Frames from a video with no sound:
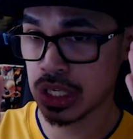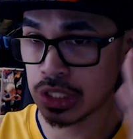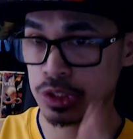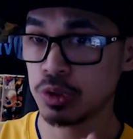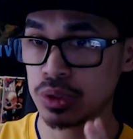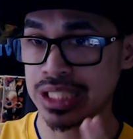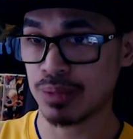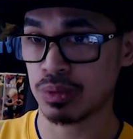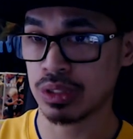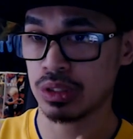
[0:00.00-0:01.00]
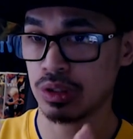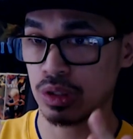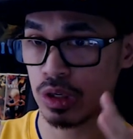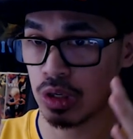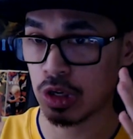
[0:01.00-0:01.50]
two separate
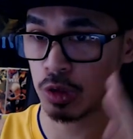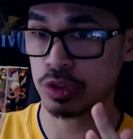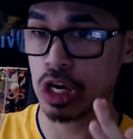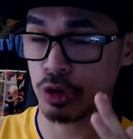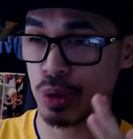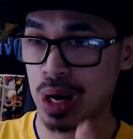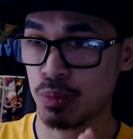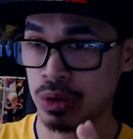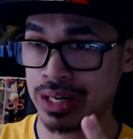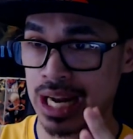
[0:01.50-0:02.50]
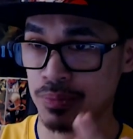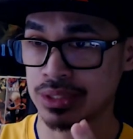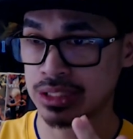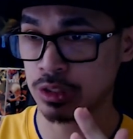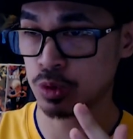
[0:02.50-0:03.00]
Otaku Outbreak
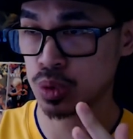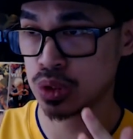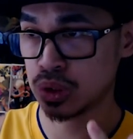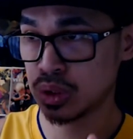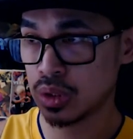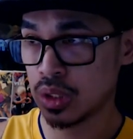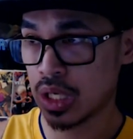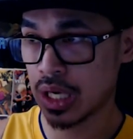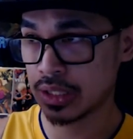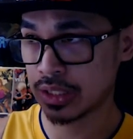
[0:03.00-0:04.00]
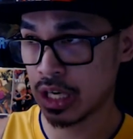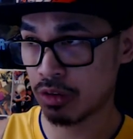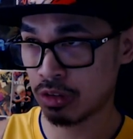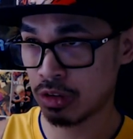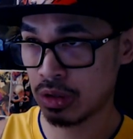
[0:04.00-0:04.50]
episodes uh, to
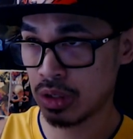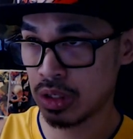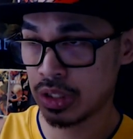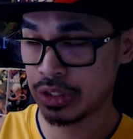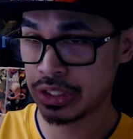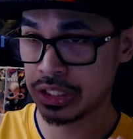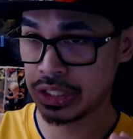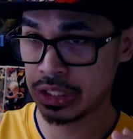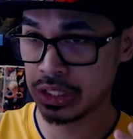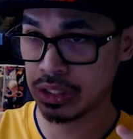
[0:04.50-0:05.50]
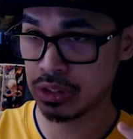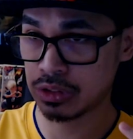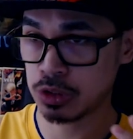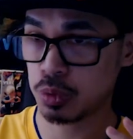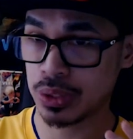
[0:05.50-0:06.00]
cover the
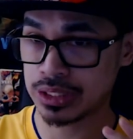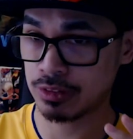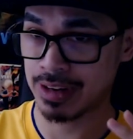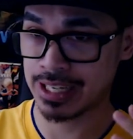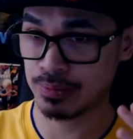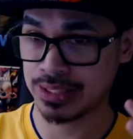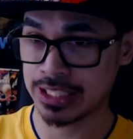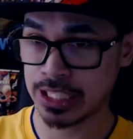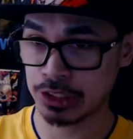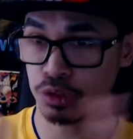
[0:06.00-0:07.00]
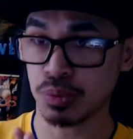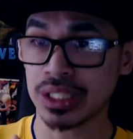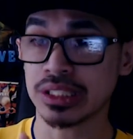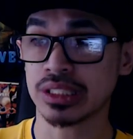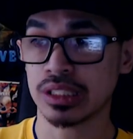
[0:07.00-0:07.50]
two weeks of anime that I do
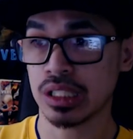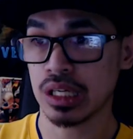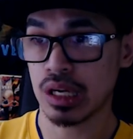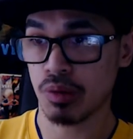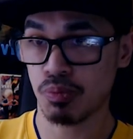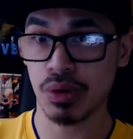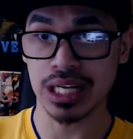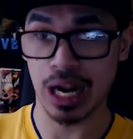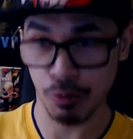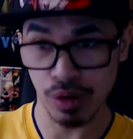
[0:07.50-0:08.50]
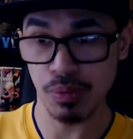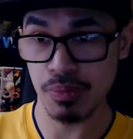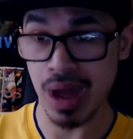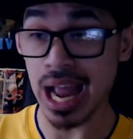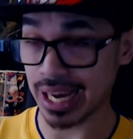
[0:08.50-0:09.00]
miss. But I will be
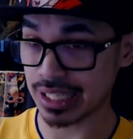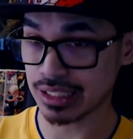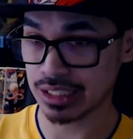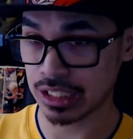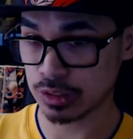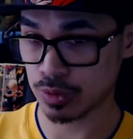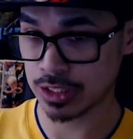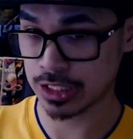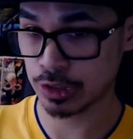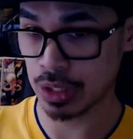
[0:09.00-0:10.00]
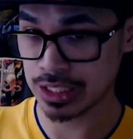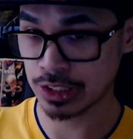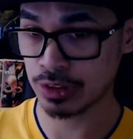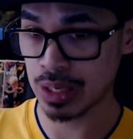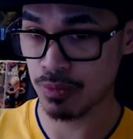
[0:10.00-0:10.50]
back. I just wanted to let you guys
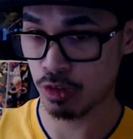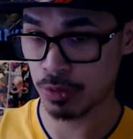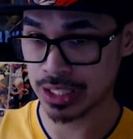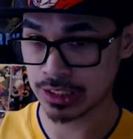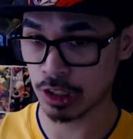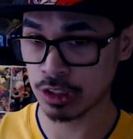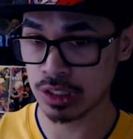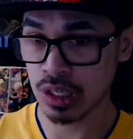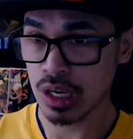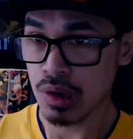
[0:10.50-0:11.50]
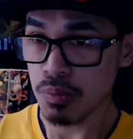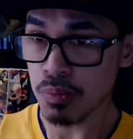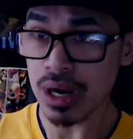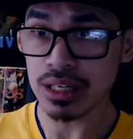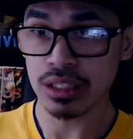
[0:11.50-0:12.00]
know that before we get started.
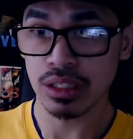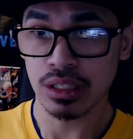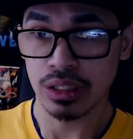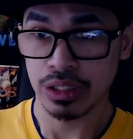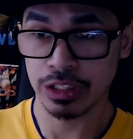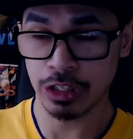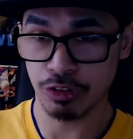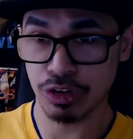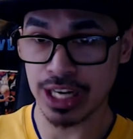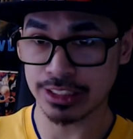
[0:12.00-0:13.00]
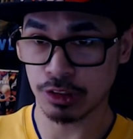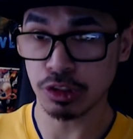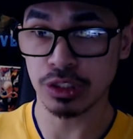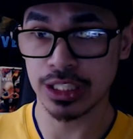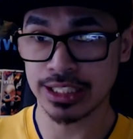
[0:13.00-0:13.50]
But you know, if you guys are new
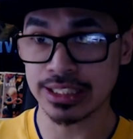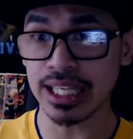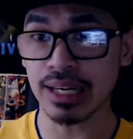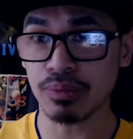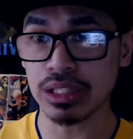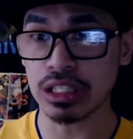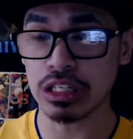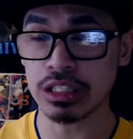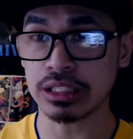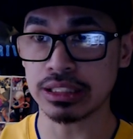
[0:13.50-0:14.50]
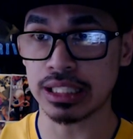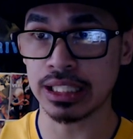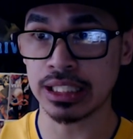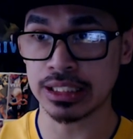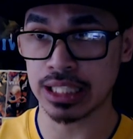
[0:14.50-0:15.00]
to this segment, this
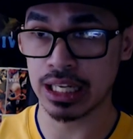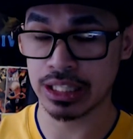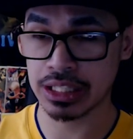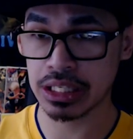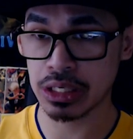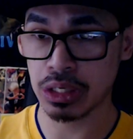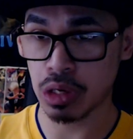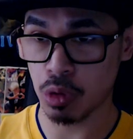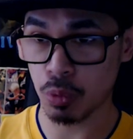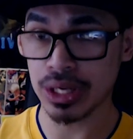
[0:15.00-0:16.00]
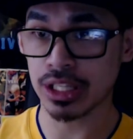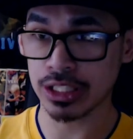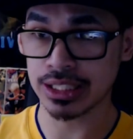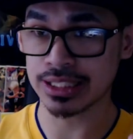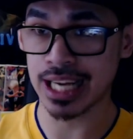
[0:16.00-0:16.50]
is the
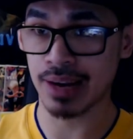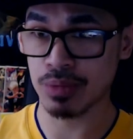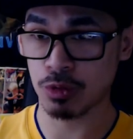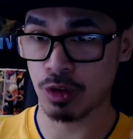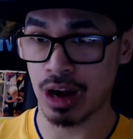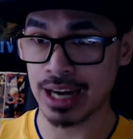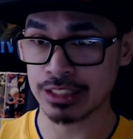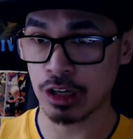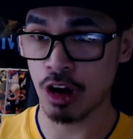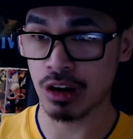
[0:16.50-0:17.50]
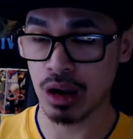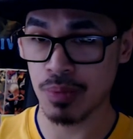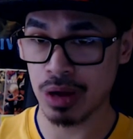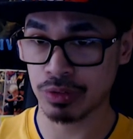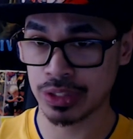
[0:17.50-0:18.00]
weekly segment where I talk
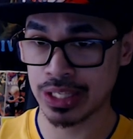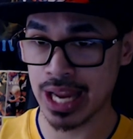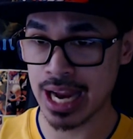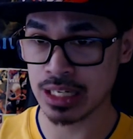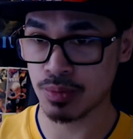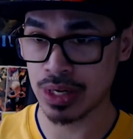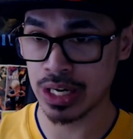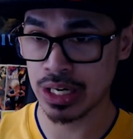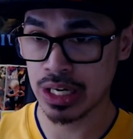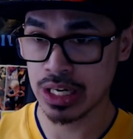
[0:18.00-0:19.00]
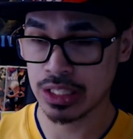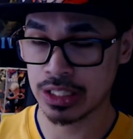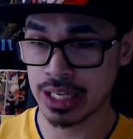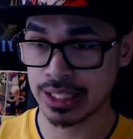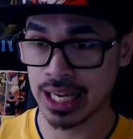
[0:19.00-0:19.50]
about the anime
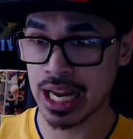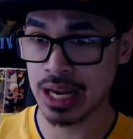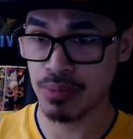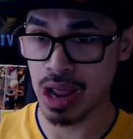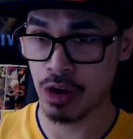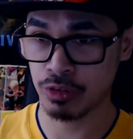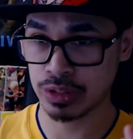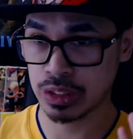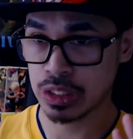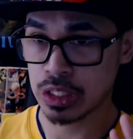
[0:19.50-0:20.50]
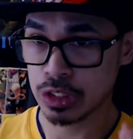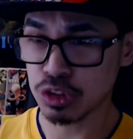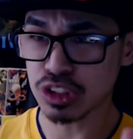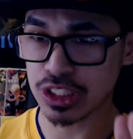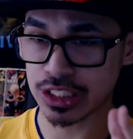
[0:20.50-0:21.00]
that came out.
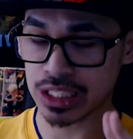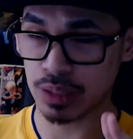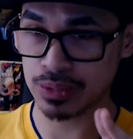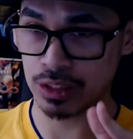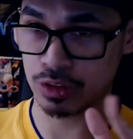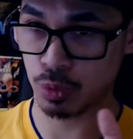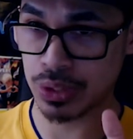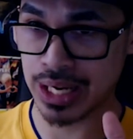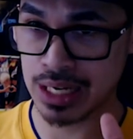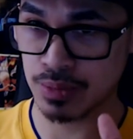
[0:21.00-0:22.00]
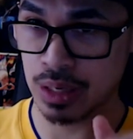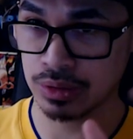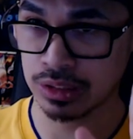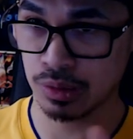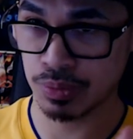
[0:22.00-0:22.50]
Usually this comes out on the weekend, but I was
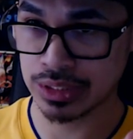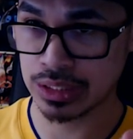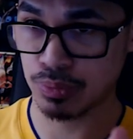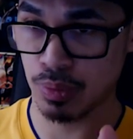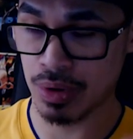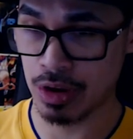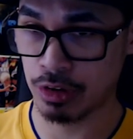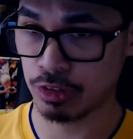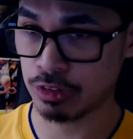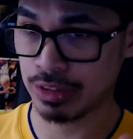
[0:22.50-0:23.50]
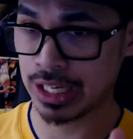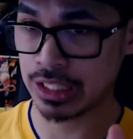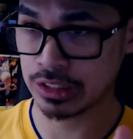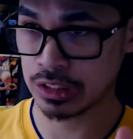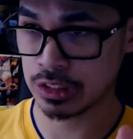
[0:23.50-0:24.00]
a little busy preparing for the
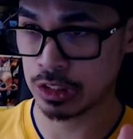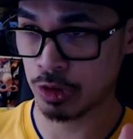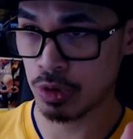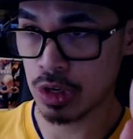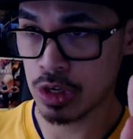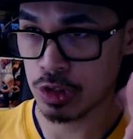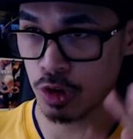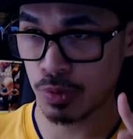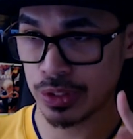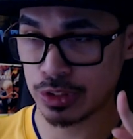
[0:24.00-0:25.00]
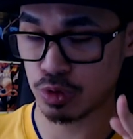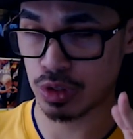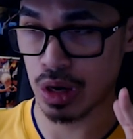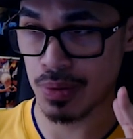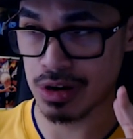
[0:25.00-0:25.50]
vacation, so normally this will
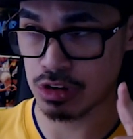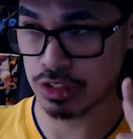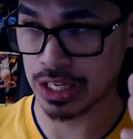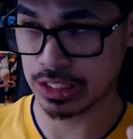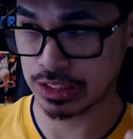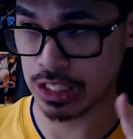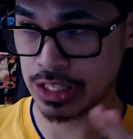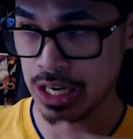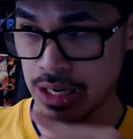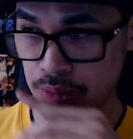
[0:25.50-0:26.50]
come out on like a Sunday,